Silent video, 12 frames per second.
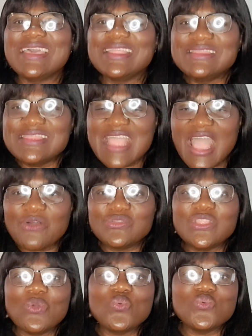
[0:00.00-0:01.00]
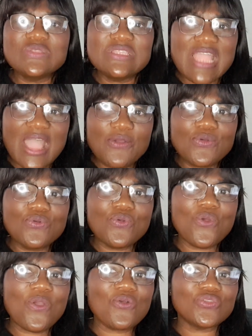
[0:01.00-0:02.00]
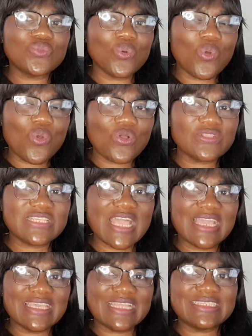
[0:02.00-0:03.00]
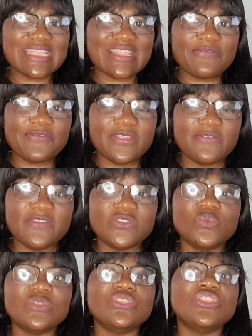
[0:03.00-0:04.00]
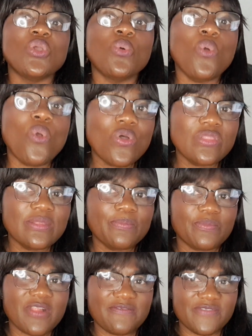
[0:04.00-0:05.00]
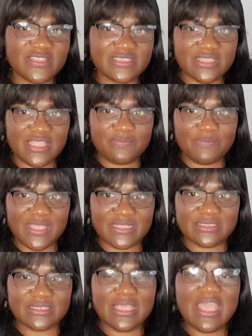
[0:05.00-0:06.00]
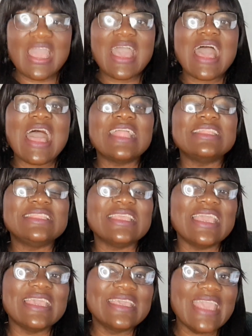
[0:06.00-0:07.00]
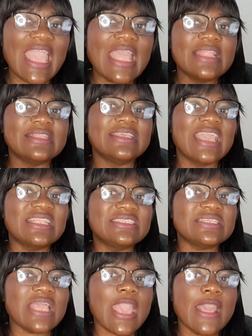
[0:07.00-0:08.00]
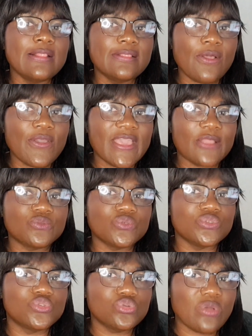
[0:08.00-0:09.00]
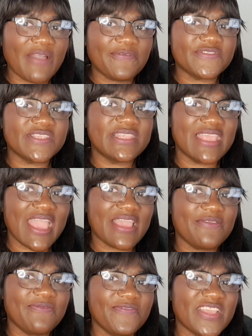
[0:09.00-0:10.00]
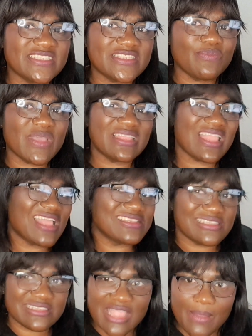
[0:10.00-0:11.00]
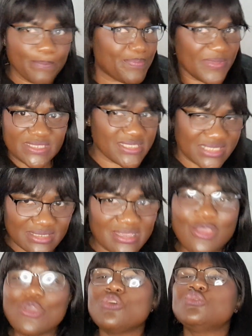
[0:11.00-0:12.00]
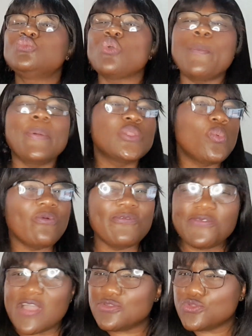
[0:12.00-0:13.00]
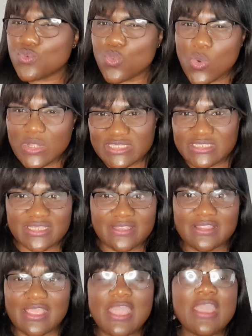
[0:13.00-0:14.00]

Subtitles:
Now they will now go to court and get an affidavit with their own private statement. And again, get a lawyer to draft their investment and stamp it. Nobody will find you wanting,